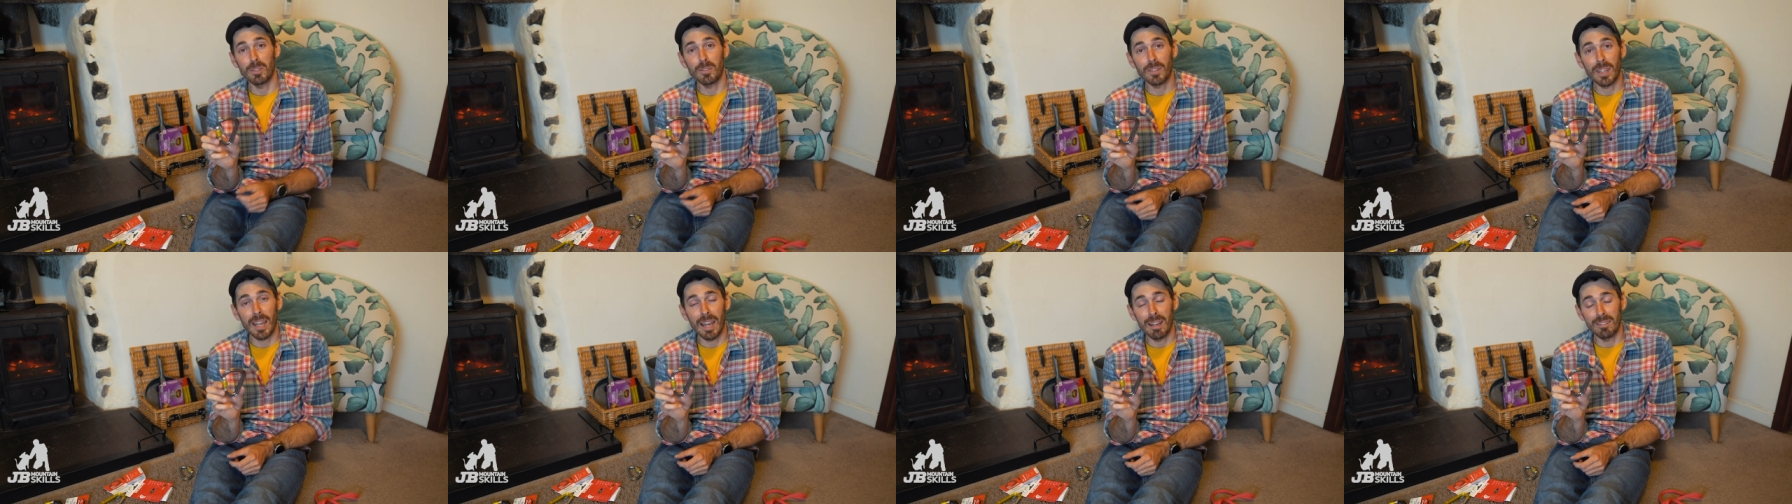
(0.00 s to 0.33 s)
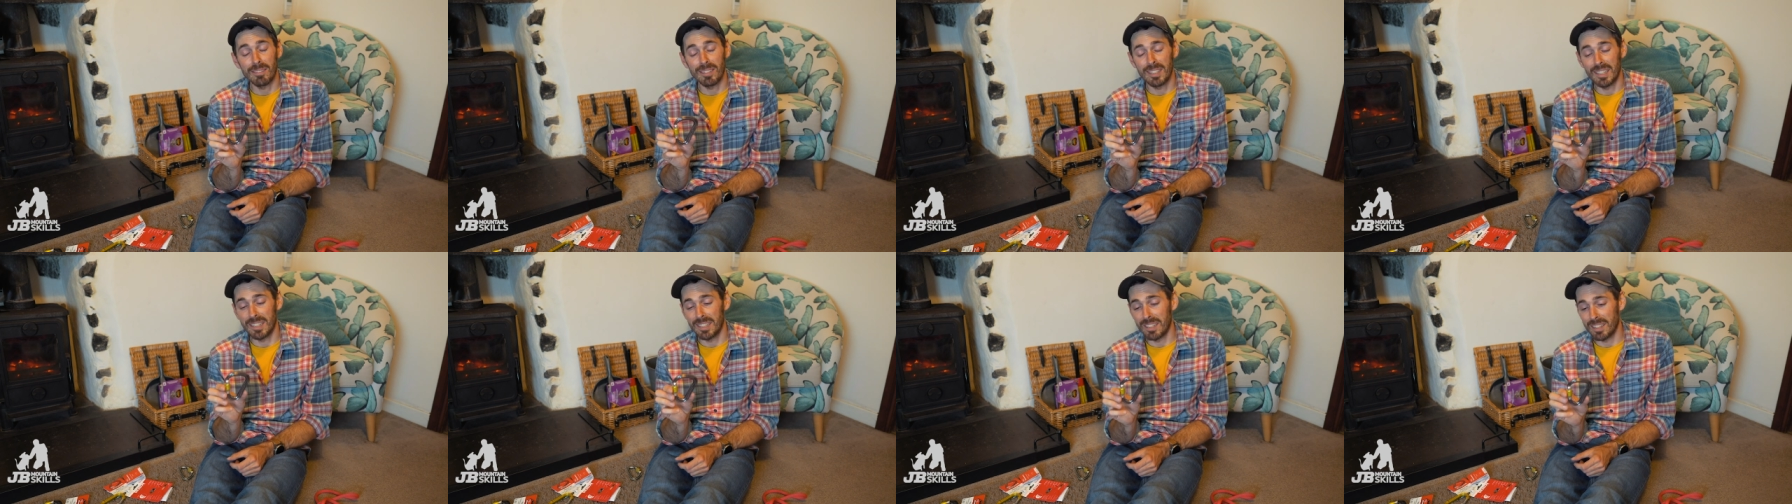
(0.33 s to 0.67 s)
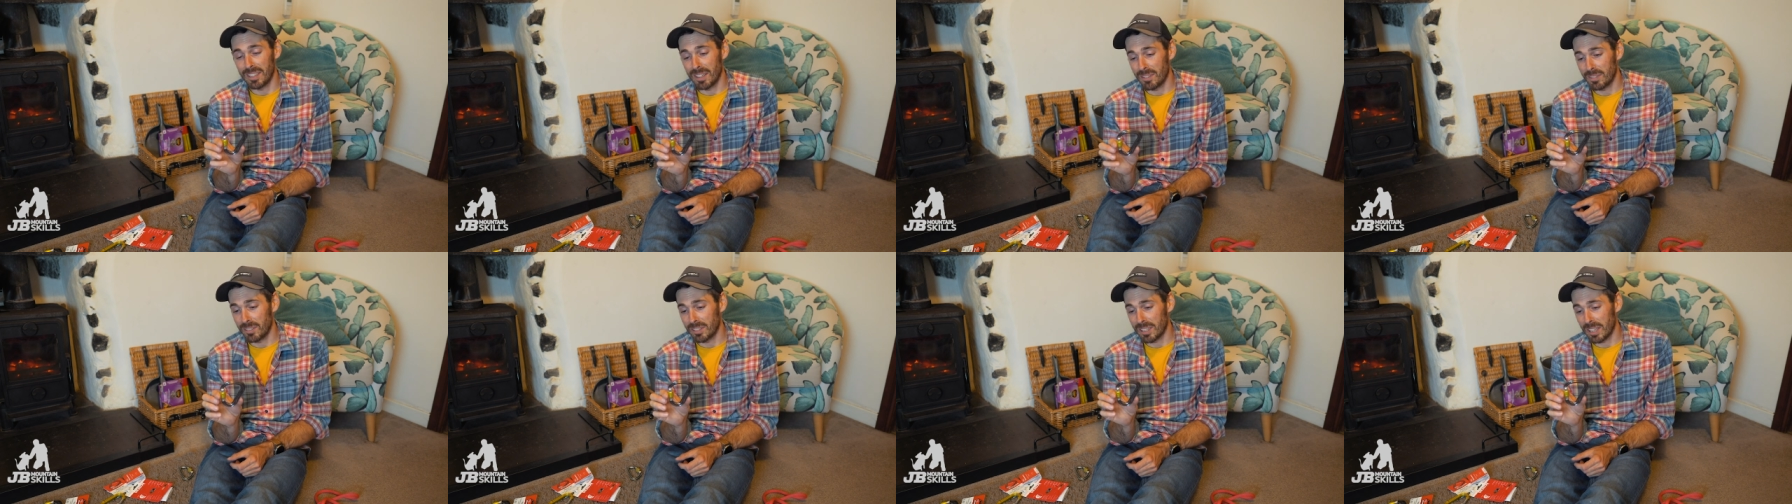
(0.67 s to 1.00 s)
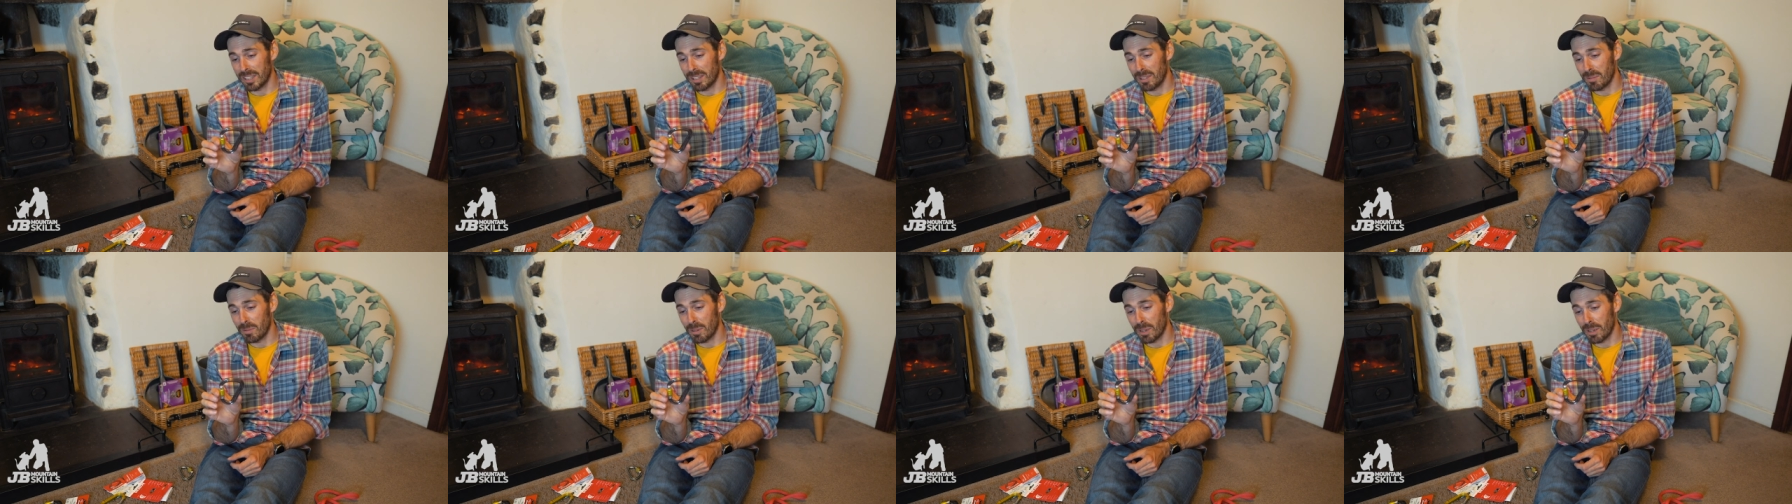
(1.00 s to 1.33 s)
you've counted that I've
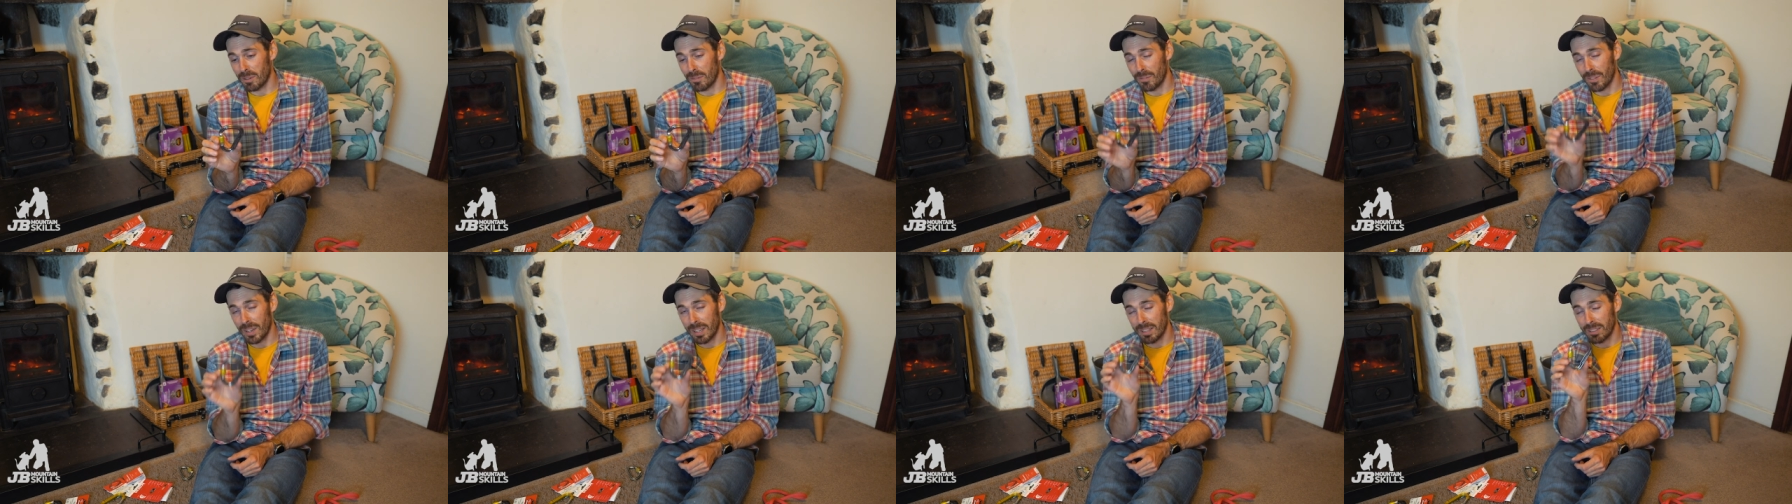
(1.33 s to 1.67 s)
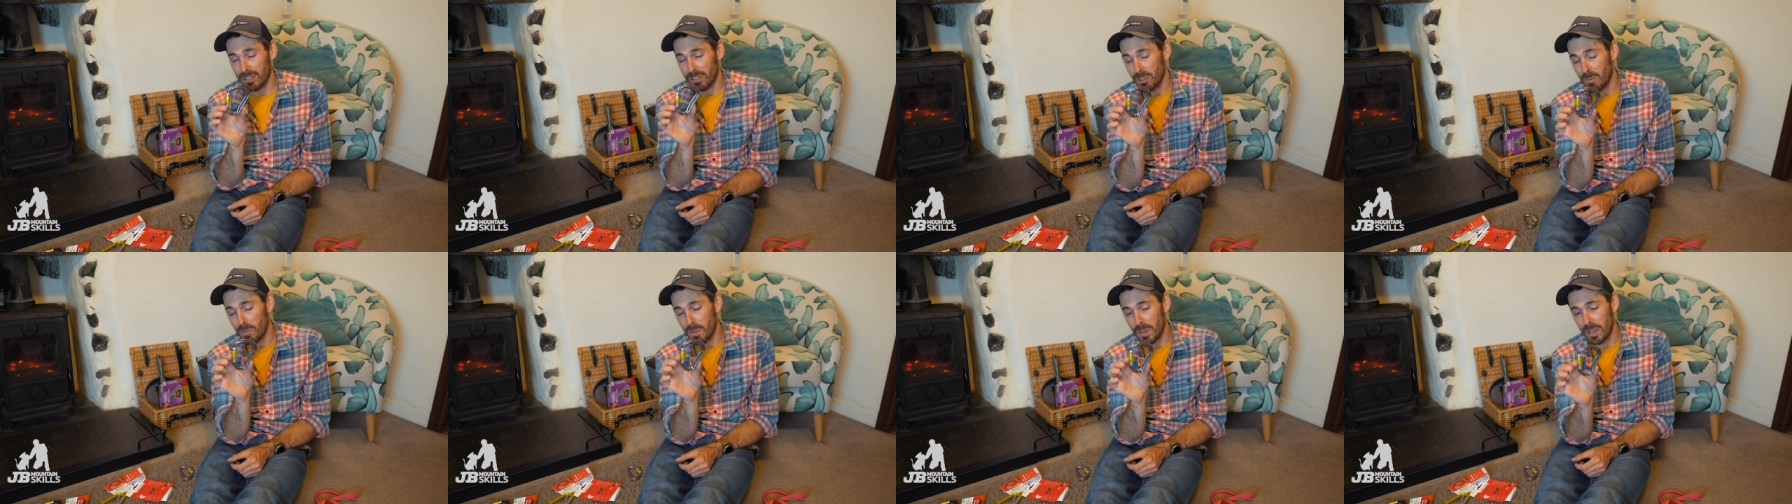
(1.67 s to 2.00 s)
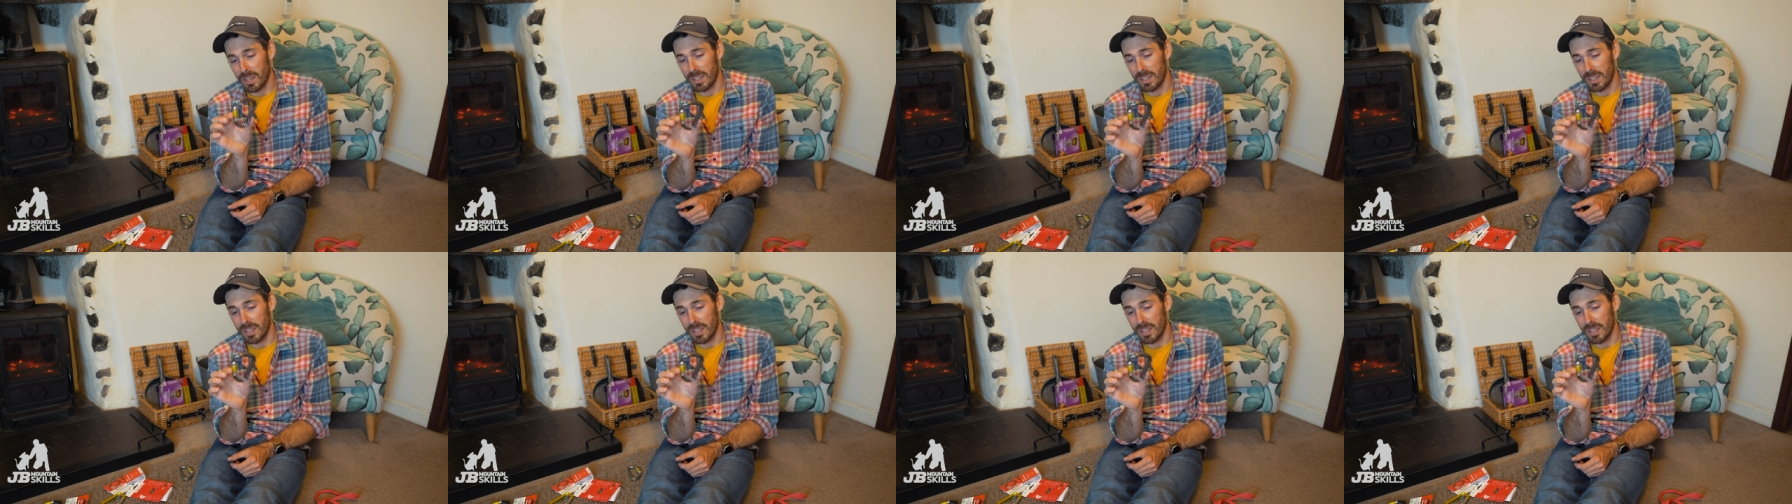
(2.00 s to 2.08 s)
said the word Phantom,